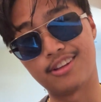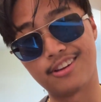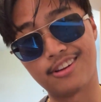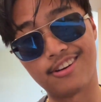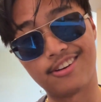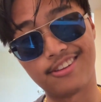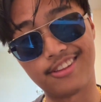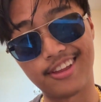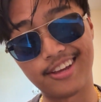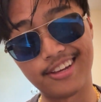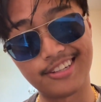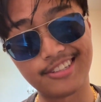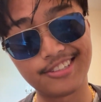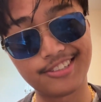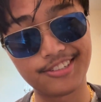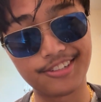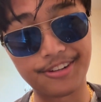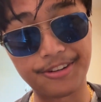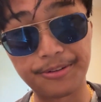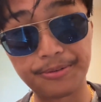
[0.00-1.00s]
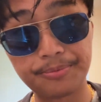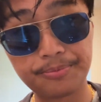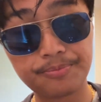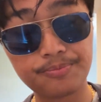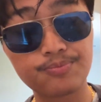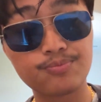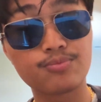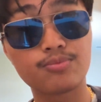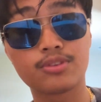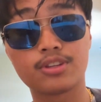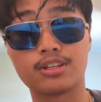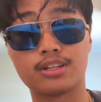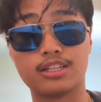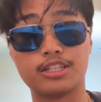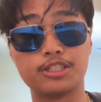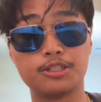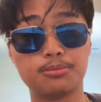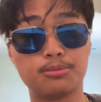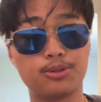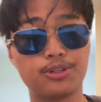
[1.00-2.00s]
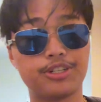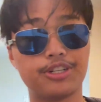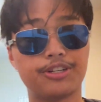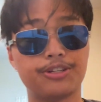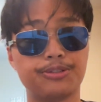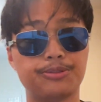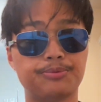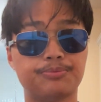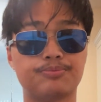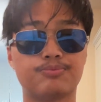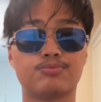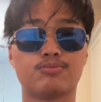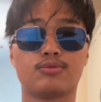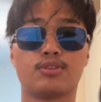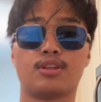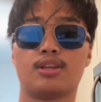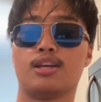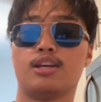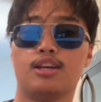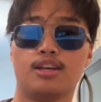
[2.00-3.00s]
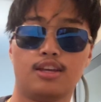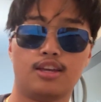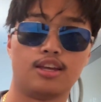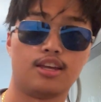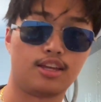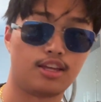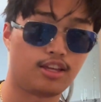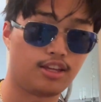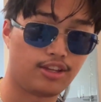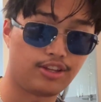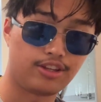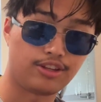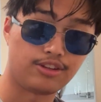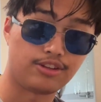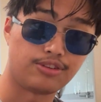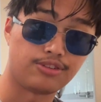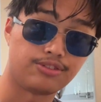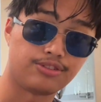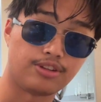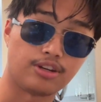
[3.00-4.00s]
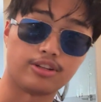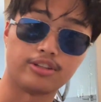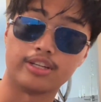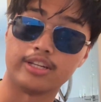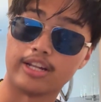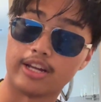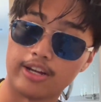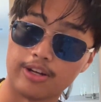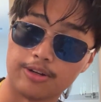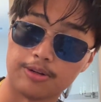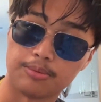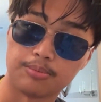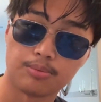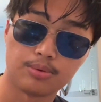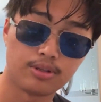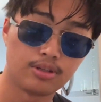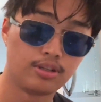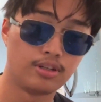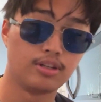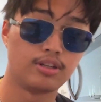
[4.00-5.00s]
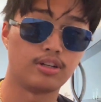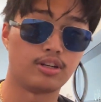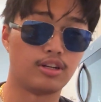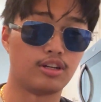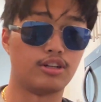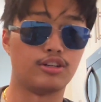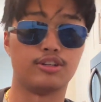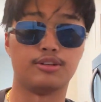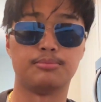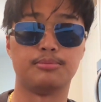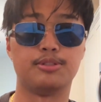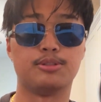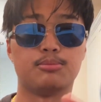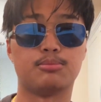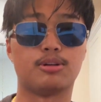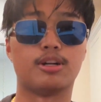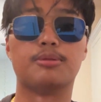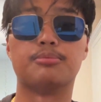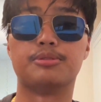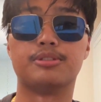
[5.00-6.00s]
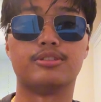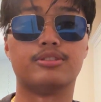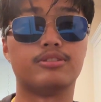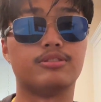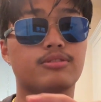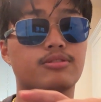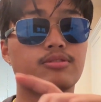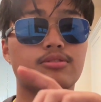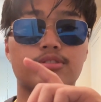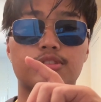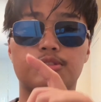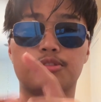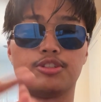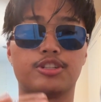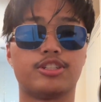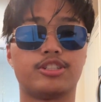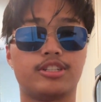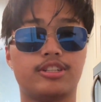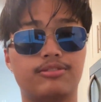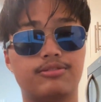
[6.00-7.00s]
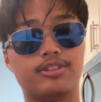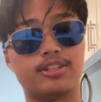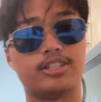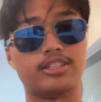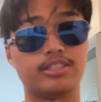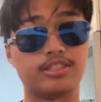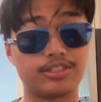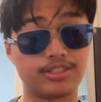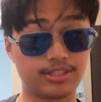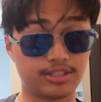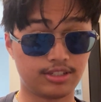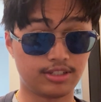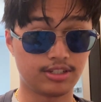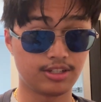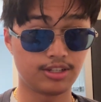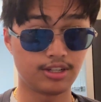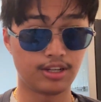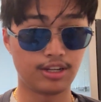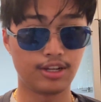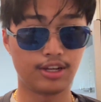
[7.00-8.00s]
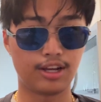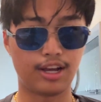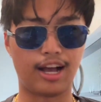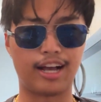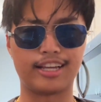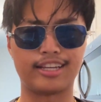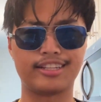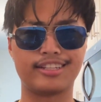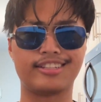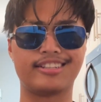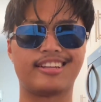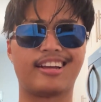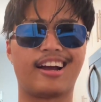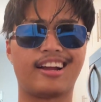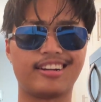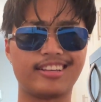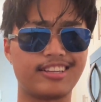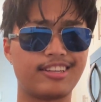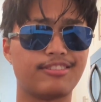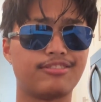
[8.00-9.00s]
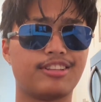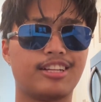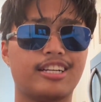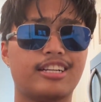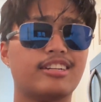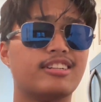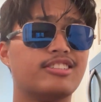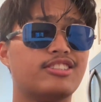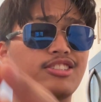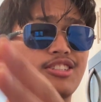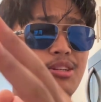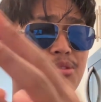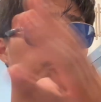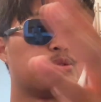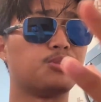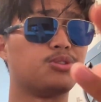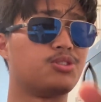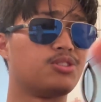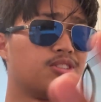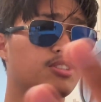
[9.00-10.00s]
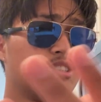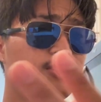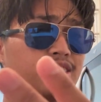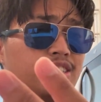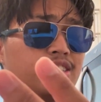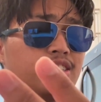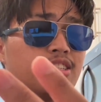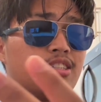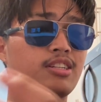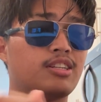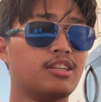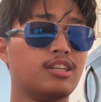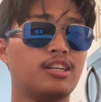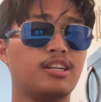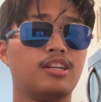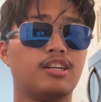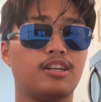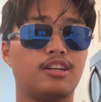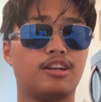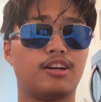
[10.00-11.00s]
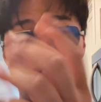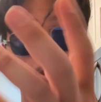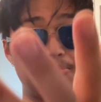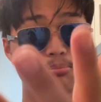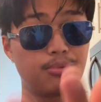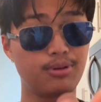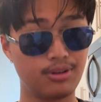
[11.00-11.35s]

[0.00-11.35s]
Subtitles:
and all that. So let your boy know if y'all need help, meal prepping, nutrition advice. I can kind of give like a general tip